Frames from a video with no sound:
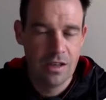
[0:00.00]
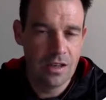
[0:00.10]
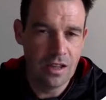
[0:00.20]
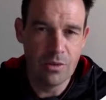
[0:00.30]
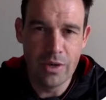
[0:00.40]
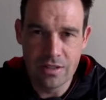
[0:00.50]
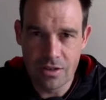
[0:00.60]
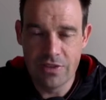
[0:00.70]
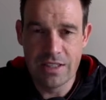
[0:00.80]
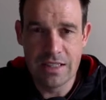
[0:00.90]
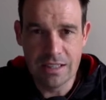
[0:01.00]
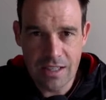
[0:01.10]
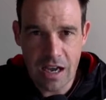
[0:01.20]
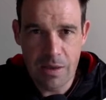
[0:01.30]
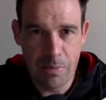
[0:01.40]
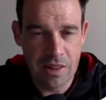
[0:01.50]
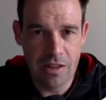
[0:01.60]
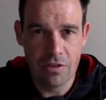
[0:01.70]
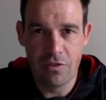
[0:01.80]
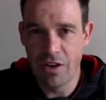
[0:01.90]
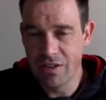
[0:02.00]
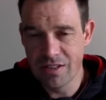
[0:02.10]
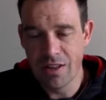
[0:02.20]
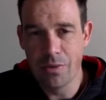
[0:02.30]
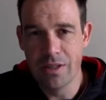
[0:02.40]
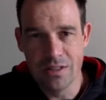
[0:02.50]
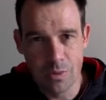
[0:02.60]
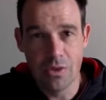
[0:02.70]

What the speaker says: Another one is obviously Skype, and there are various other ones.